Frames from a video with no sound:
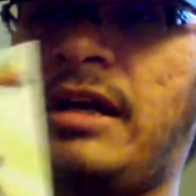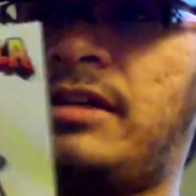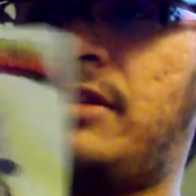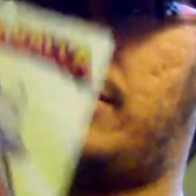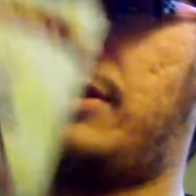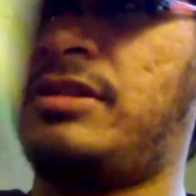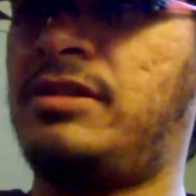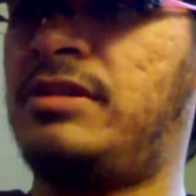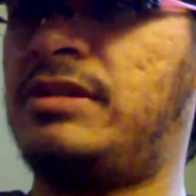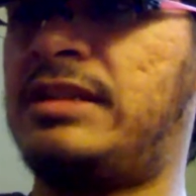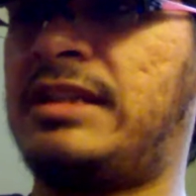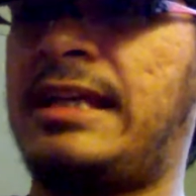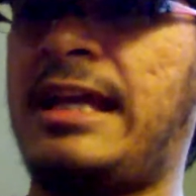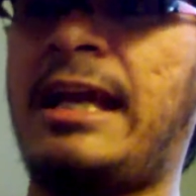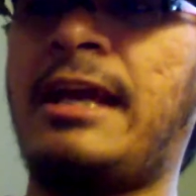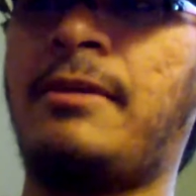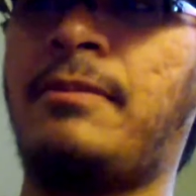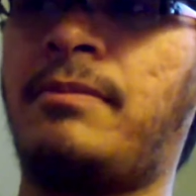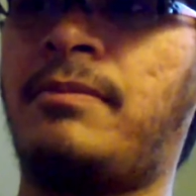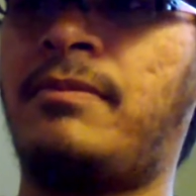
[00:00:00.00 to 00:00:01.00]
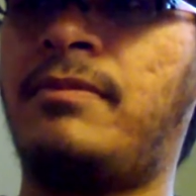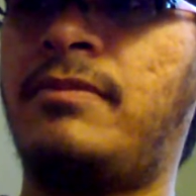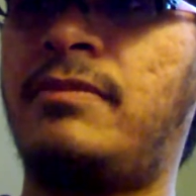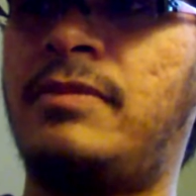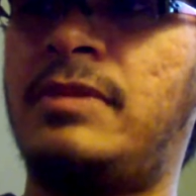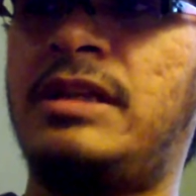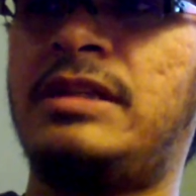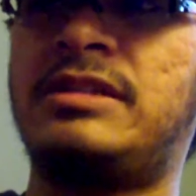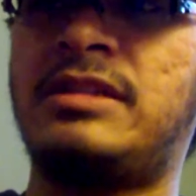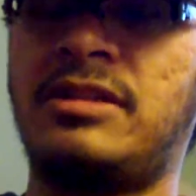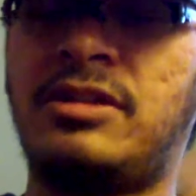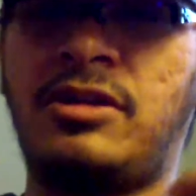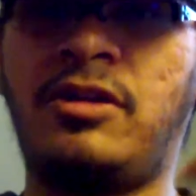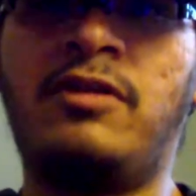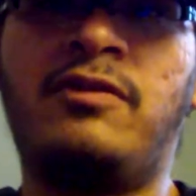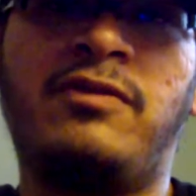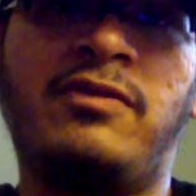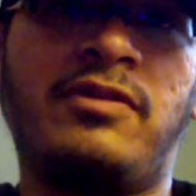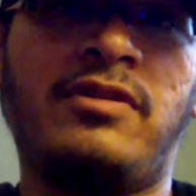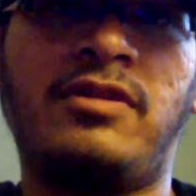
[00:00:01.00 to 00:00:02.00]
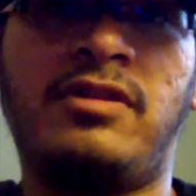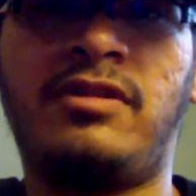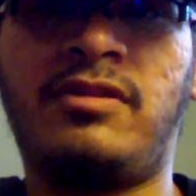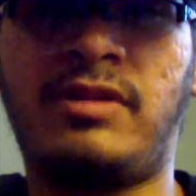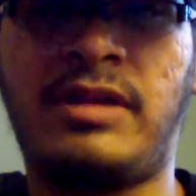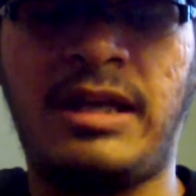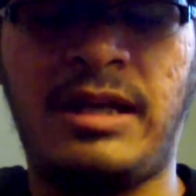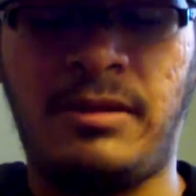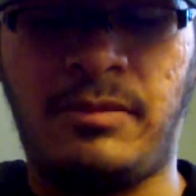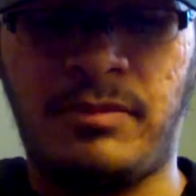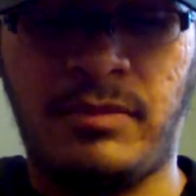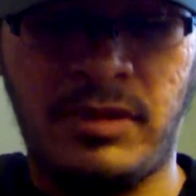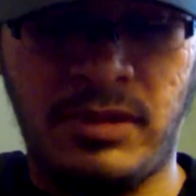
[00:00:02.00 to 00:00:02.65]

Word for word: so it's a game. It's a code for a little game,